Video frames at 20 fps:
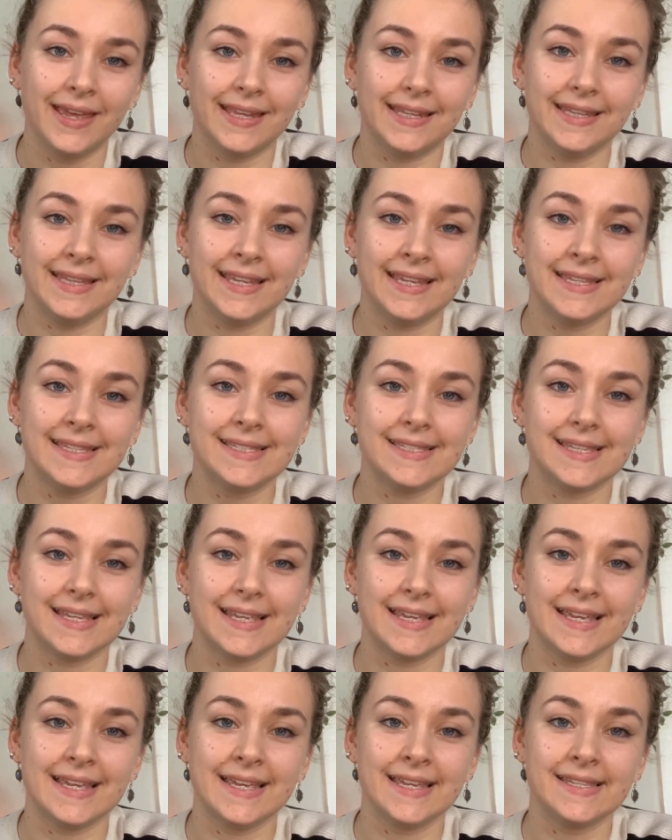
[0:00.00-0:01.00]
This
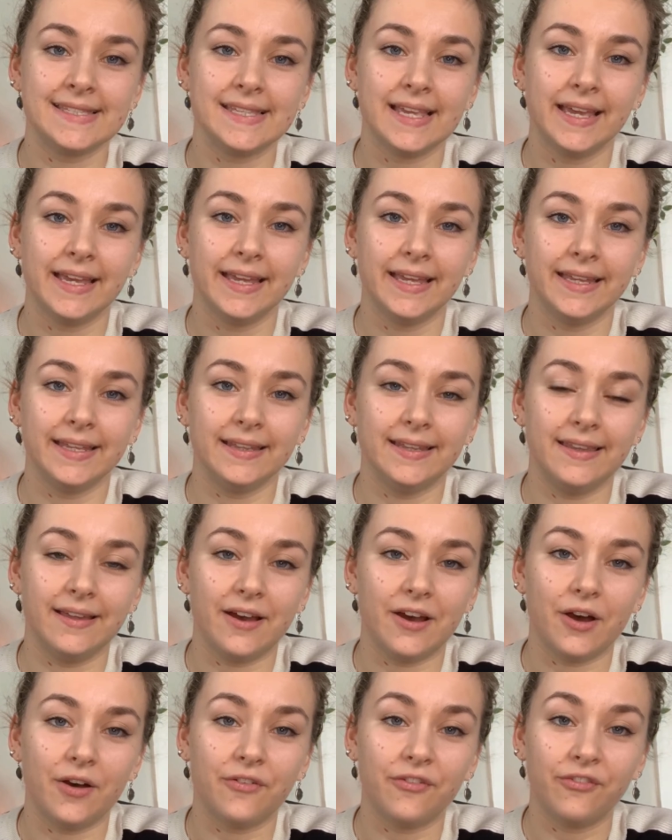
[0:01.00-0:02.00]
is
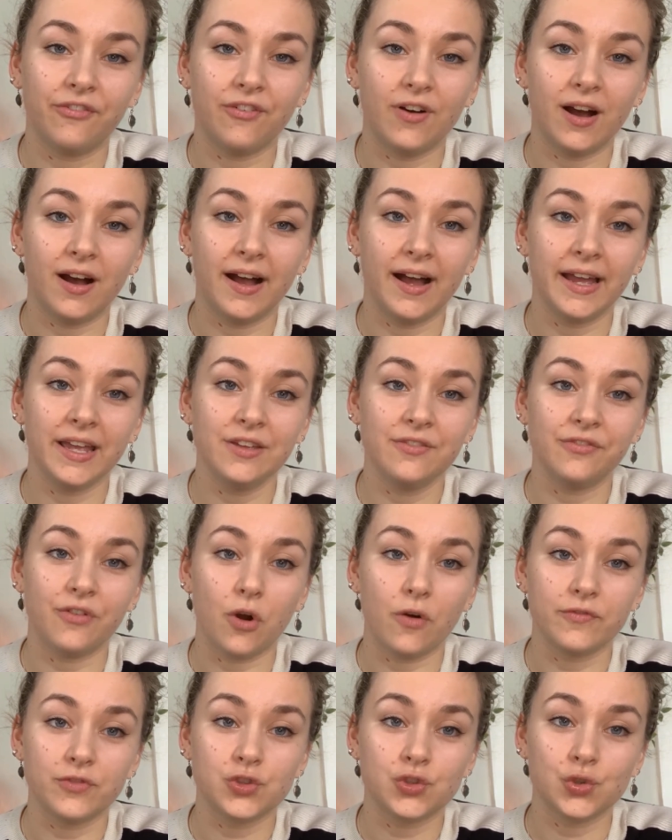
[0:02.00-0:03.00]
the 5
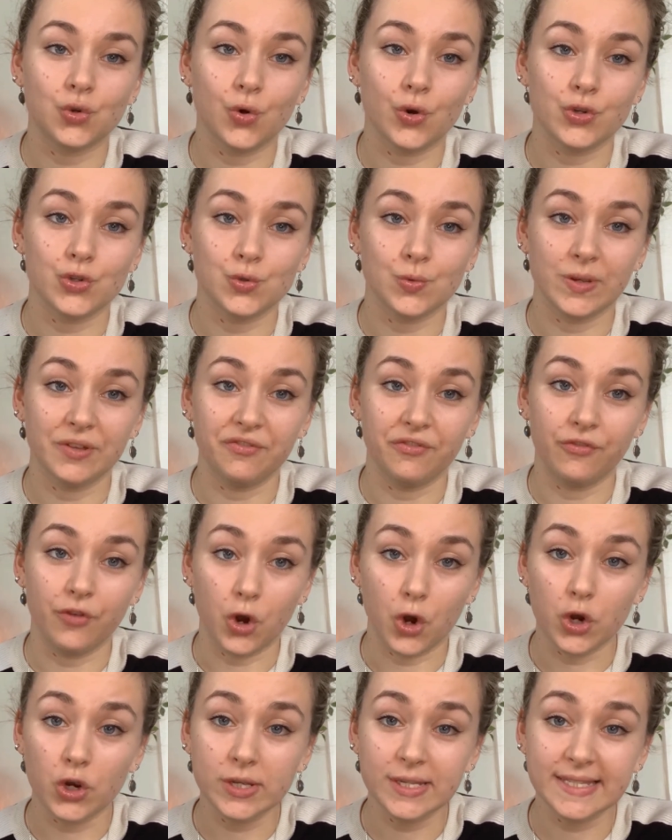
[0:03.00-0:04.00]
of Swords
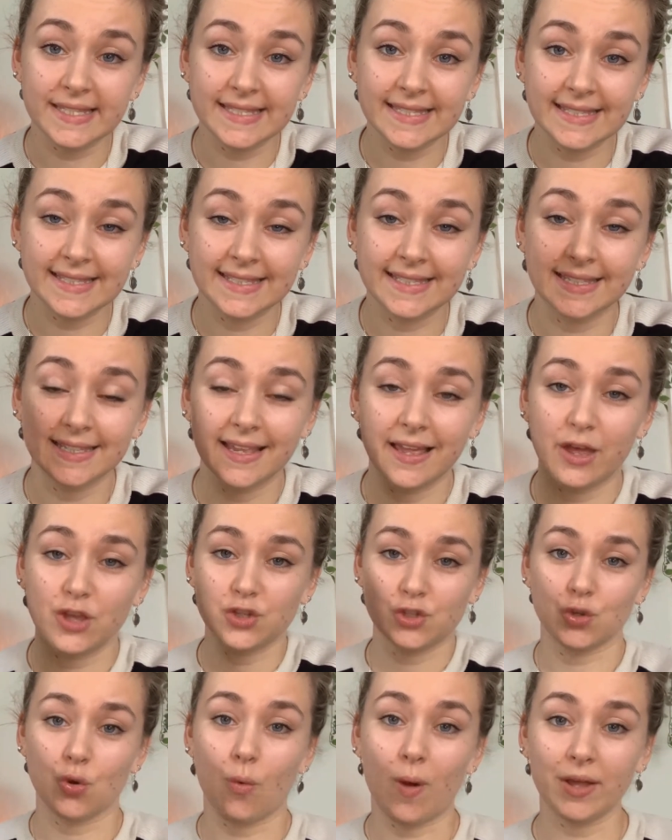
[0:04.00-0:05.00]
reversed.
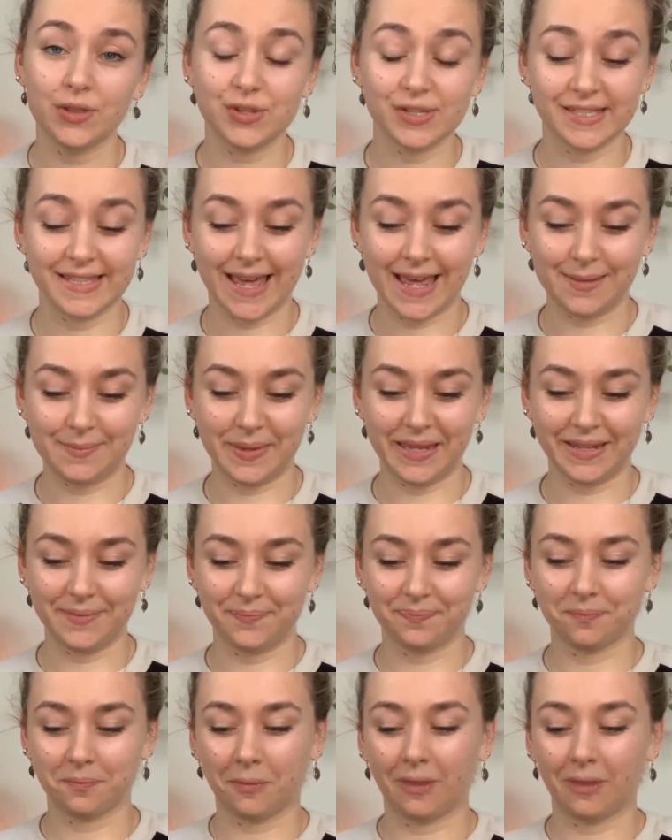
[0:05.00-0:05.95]
So what does that mean?